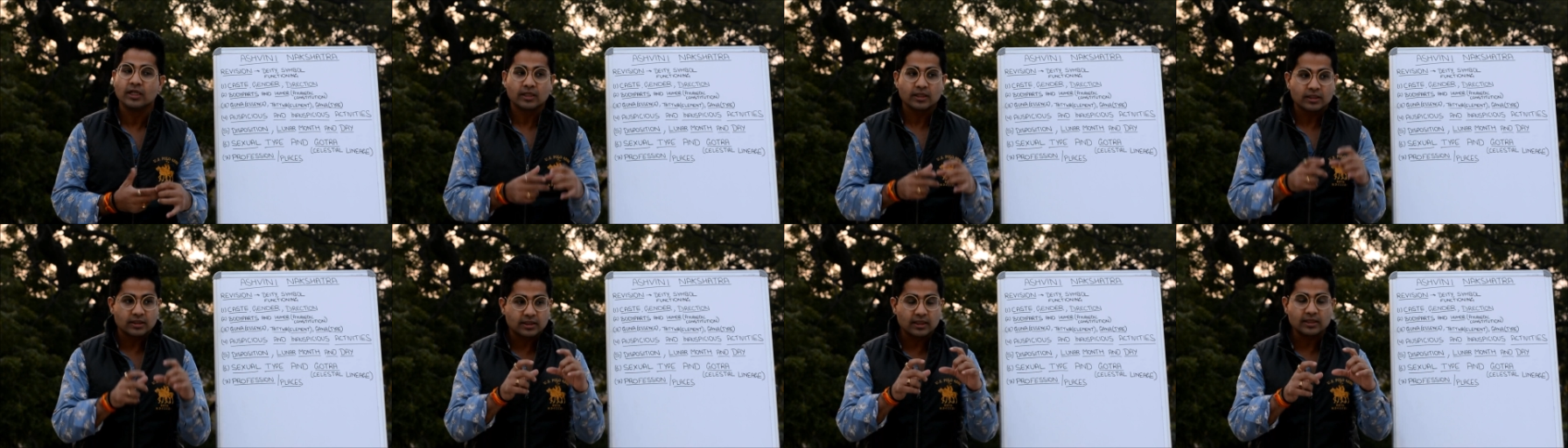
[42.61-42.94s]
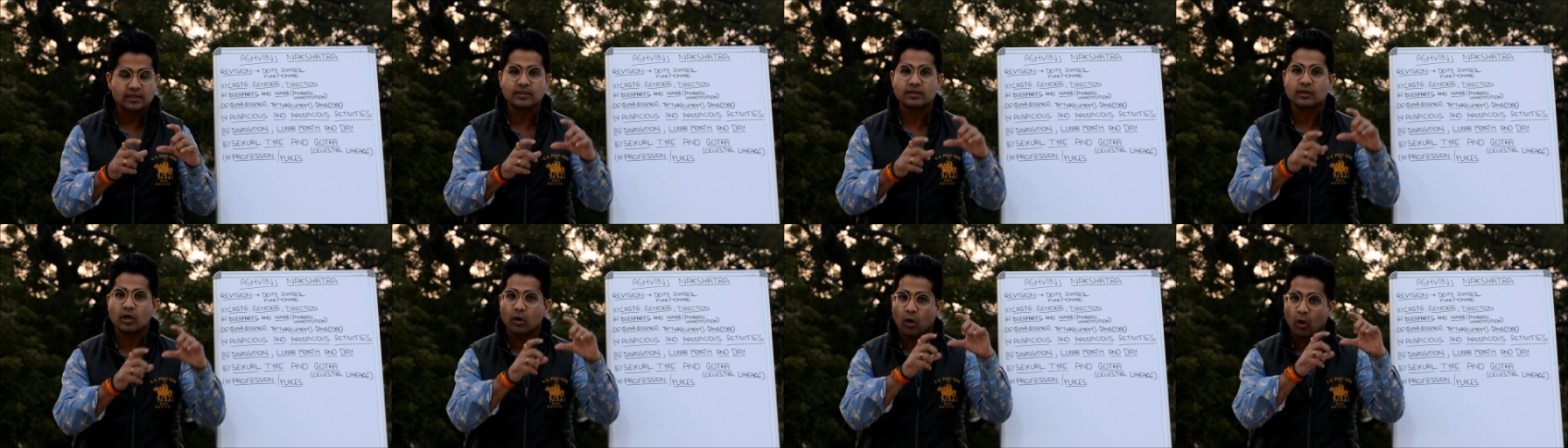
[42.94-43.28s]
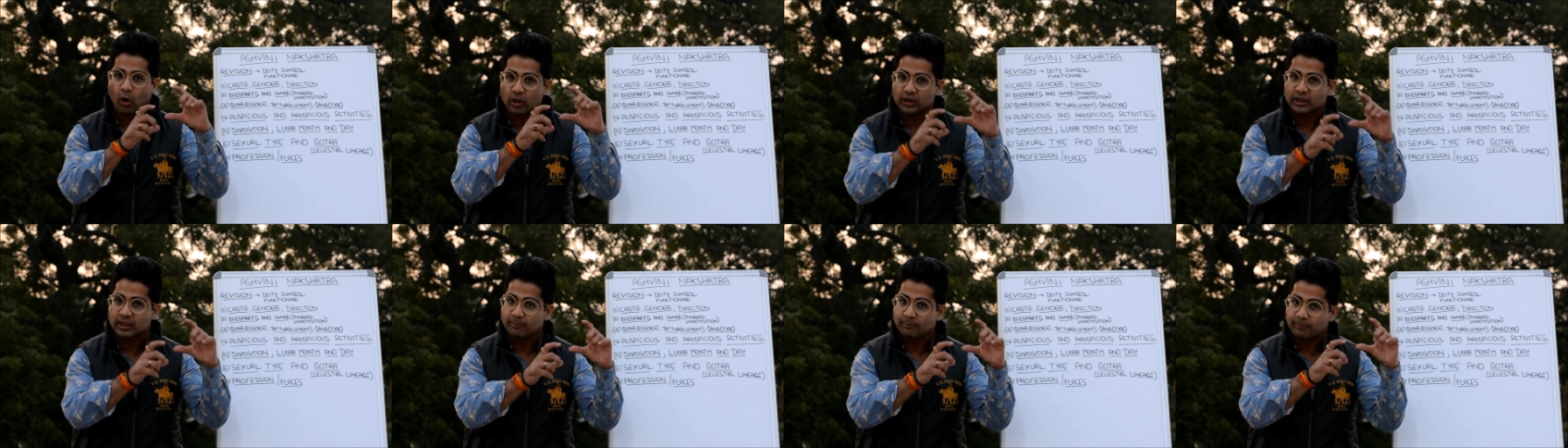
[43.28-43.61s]
just
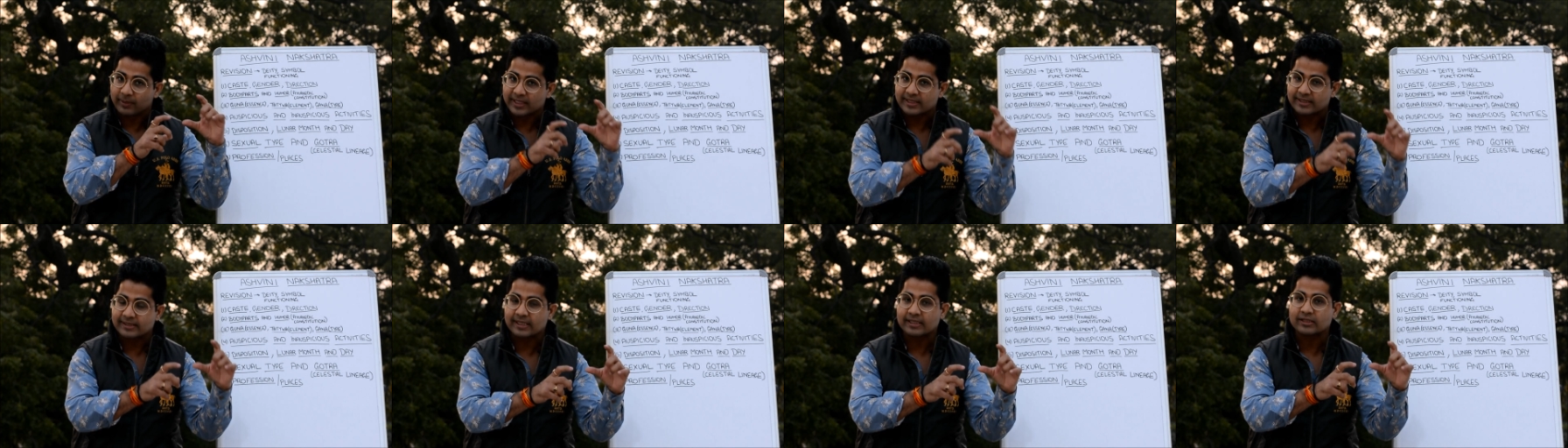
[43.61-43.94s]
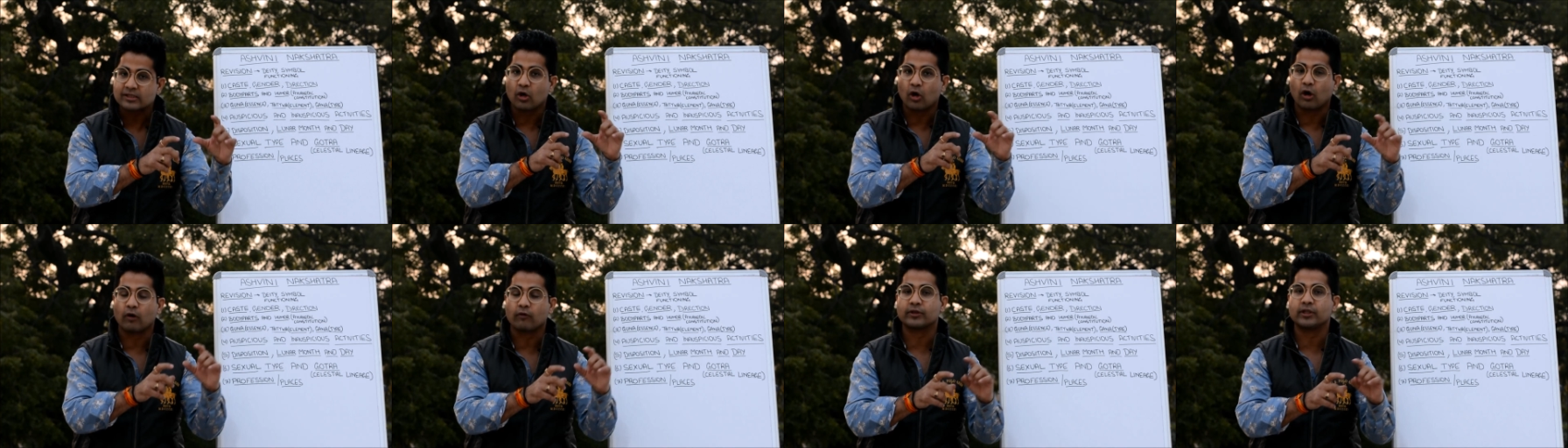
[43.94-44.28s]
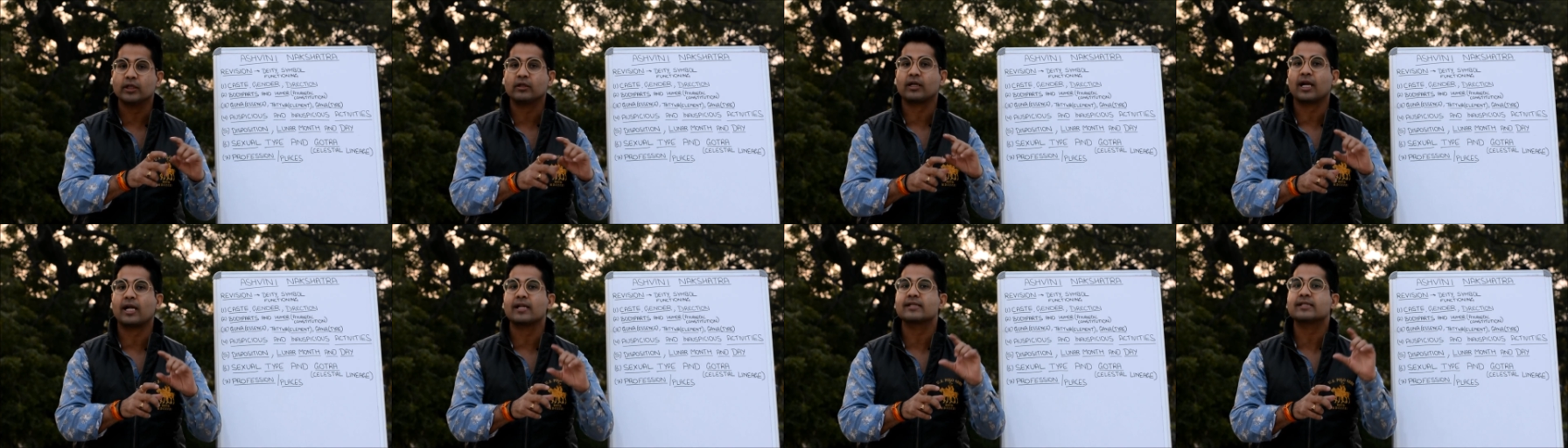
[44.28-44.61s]
on the basis of the
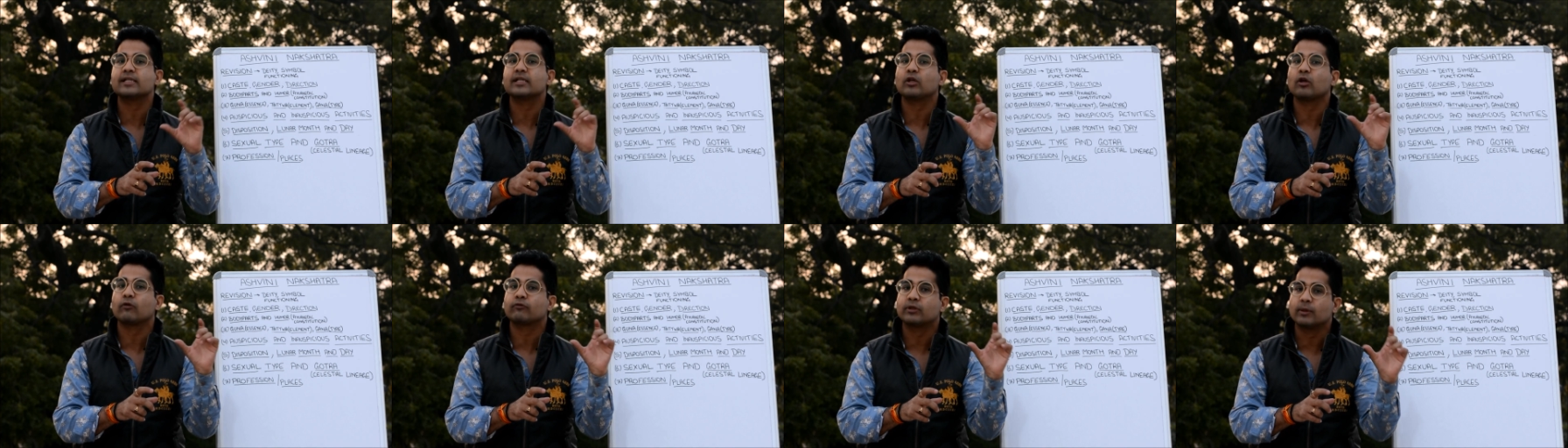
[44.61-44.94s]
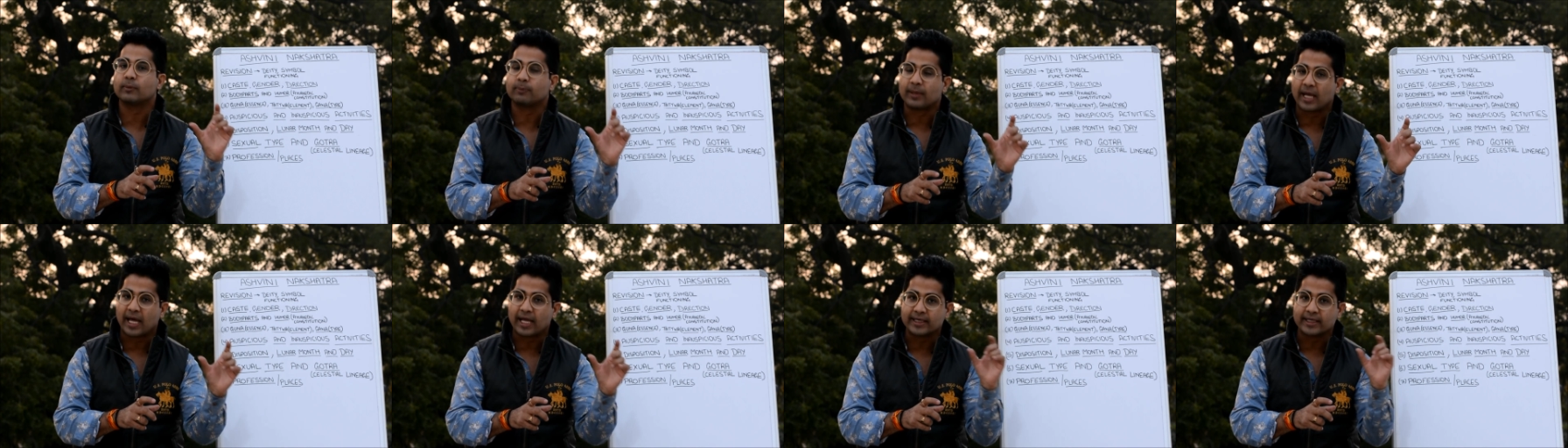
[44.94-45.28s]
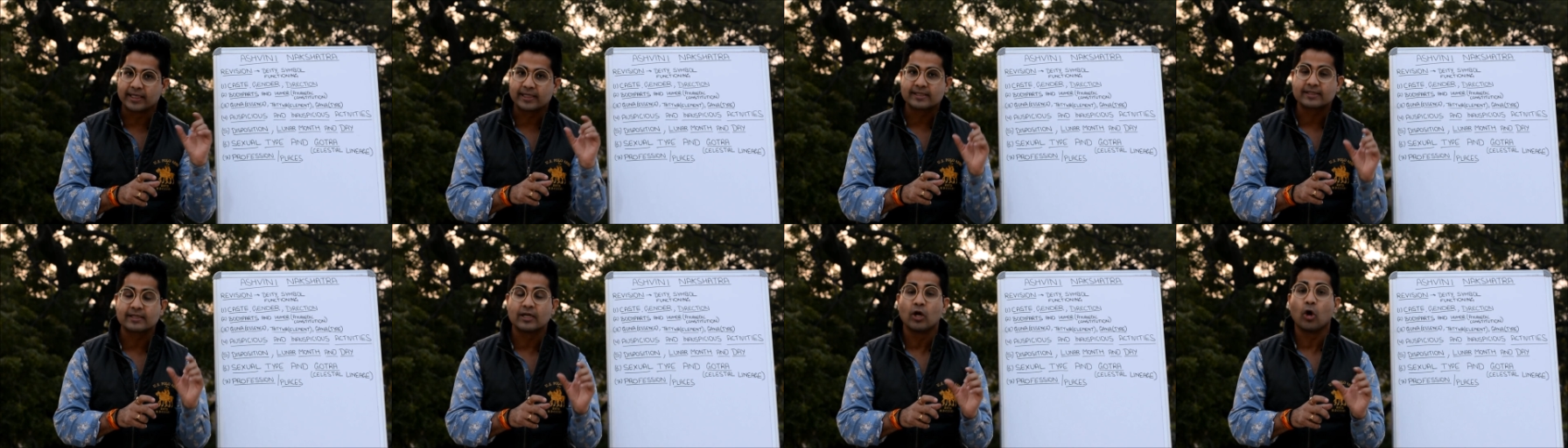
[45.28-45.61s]
transit of the
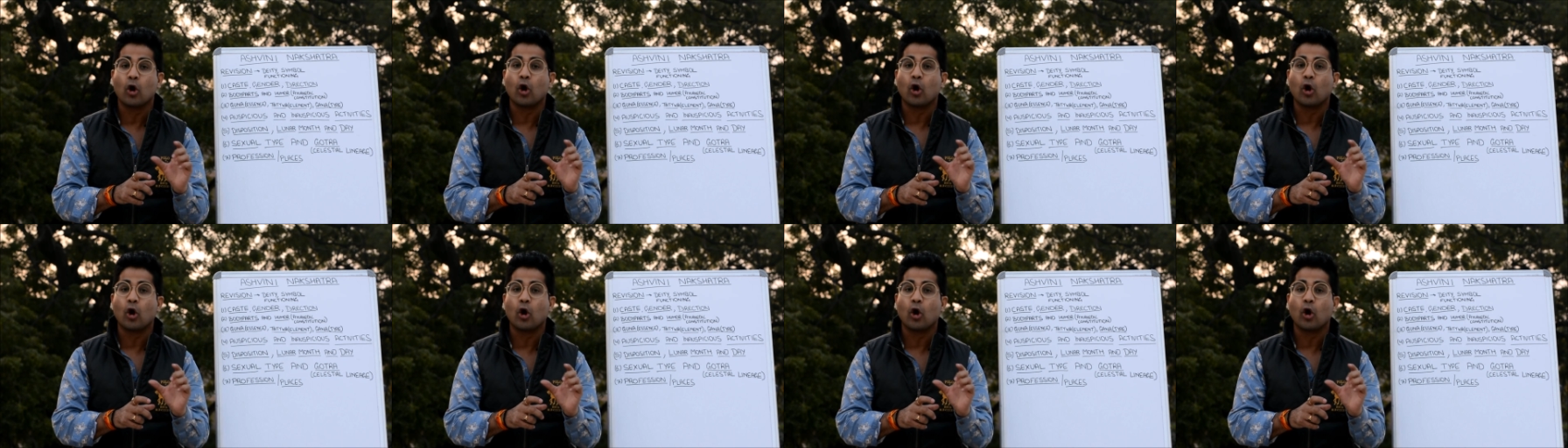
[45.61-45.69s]
planets